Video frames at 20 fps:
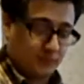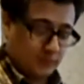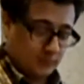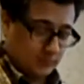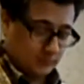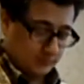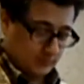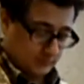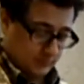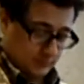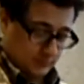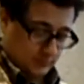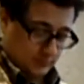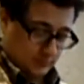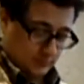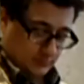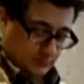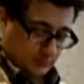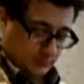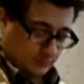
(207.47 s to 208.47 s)

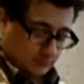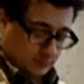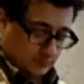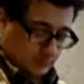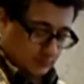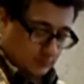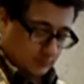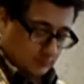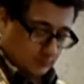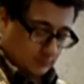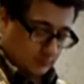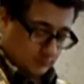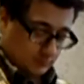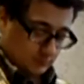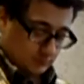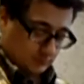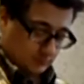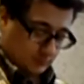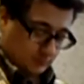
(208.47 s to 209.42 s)
(no one is talking)